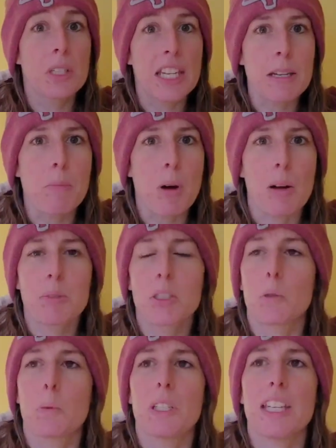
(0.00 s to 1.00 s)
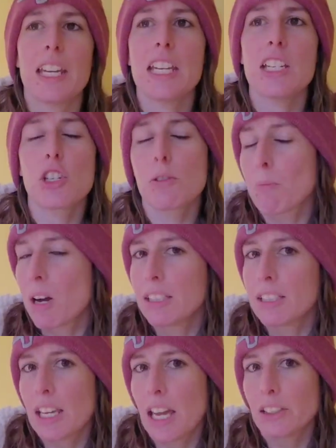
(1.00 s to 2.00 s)
keep up, so with each
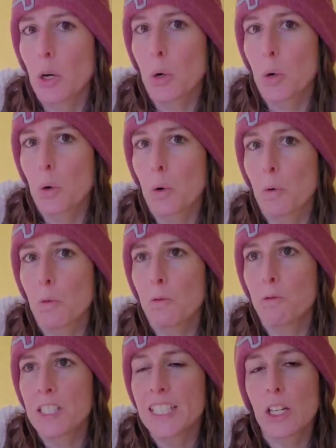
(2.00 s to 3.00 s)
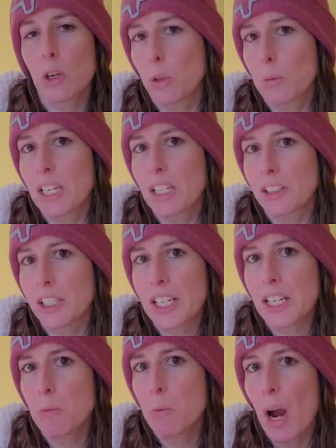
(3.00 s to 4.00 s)
month that her physical
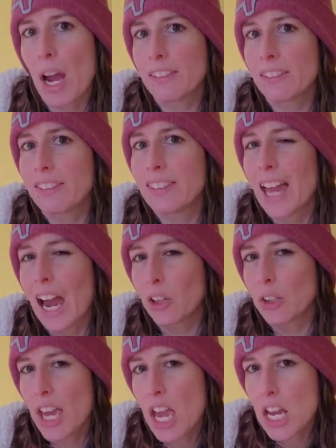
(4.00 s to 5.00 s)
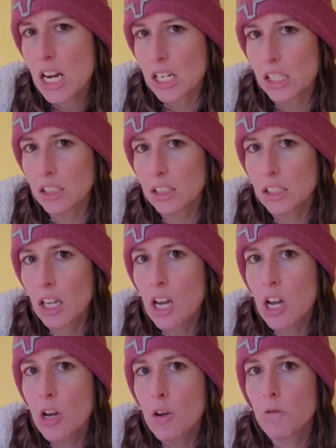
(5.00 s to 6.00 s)
ability went downhill
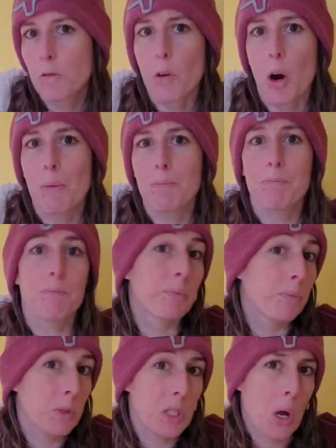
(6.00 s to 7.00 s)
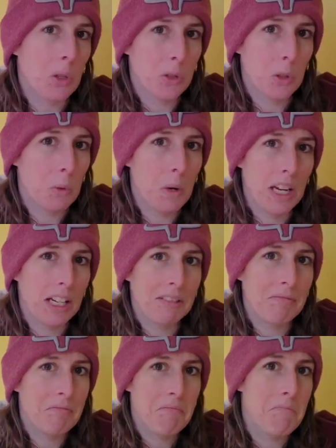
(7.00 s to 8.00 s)
from not
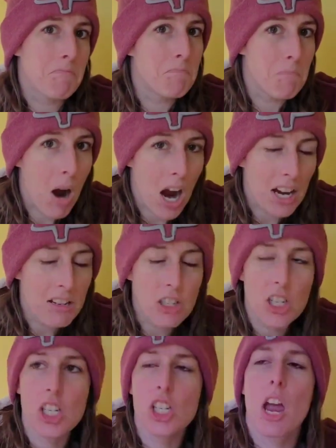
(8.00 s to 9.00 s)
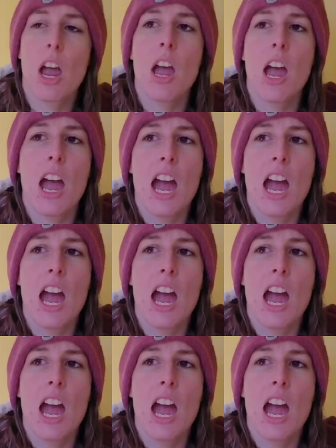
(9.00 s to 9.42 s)
doing much,